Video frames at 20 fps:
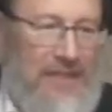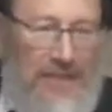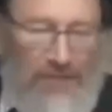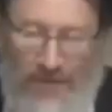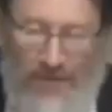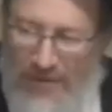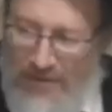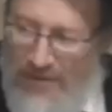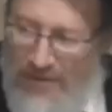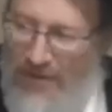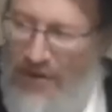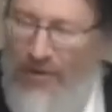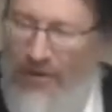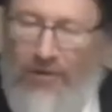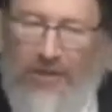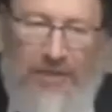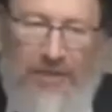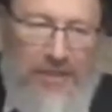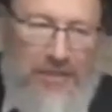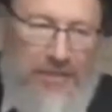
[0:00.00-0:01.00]
If the
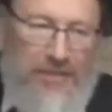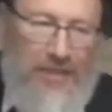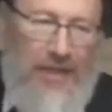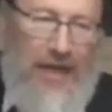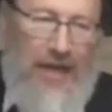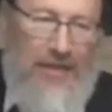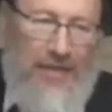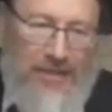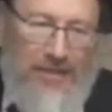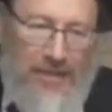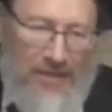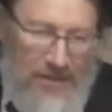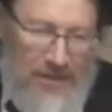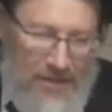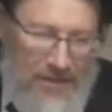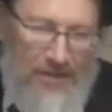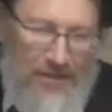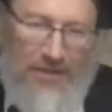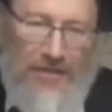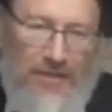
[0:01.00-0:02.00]
Torah is not
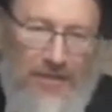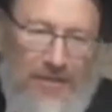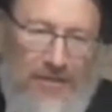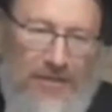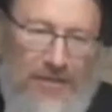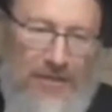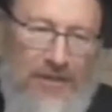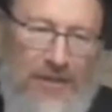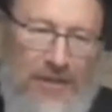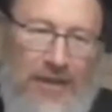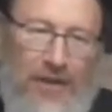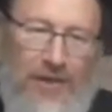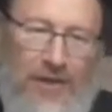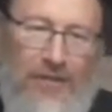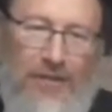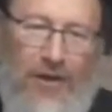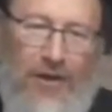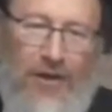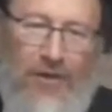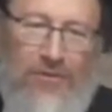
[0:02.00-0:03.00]

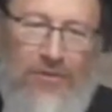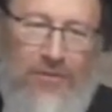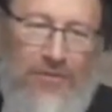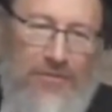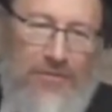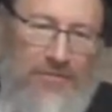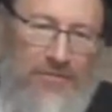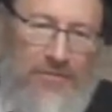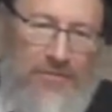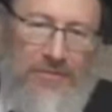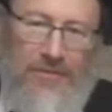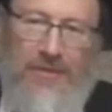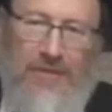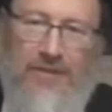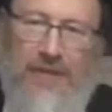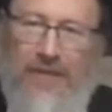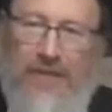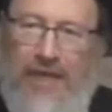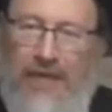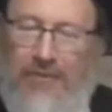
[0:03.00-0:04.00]
there, though,
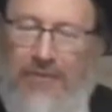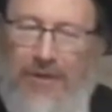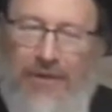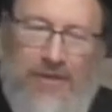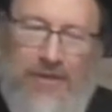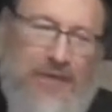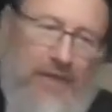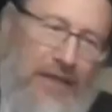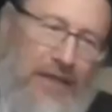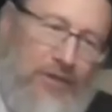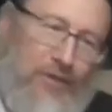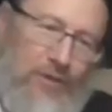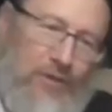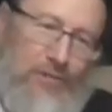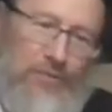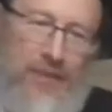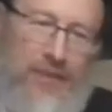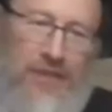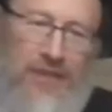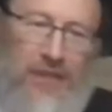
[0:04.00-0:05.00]
the Kemach is not going
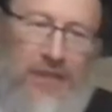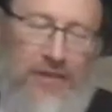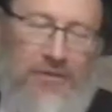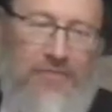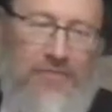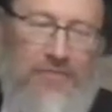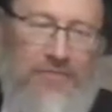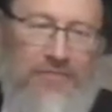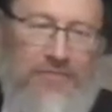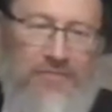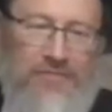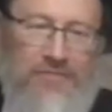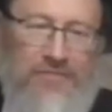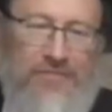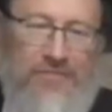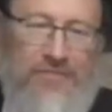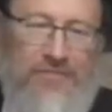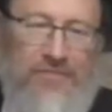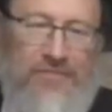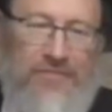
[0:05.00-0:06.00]
to be there.
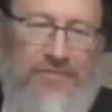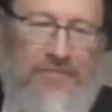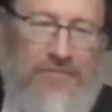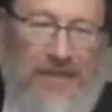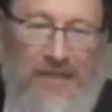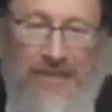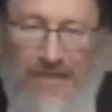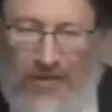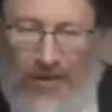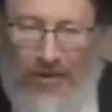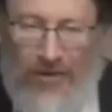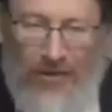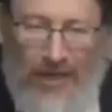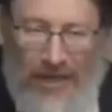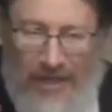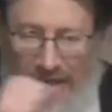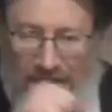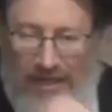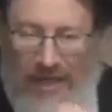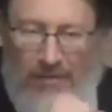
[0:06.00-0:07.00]
Ain't Torah,
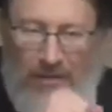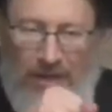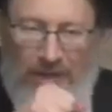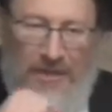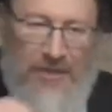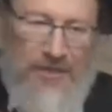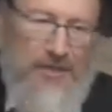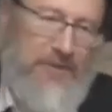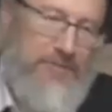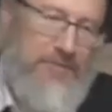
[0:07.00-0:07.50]
ain't Kemach.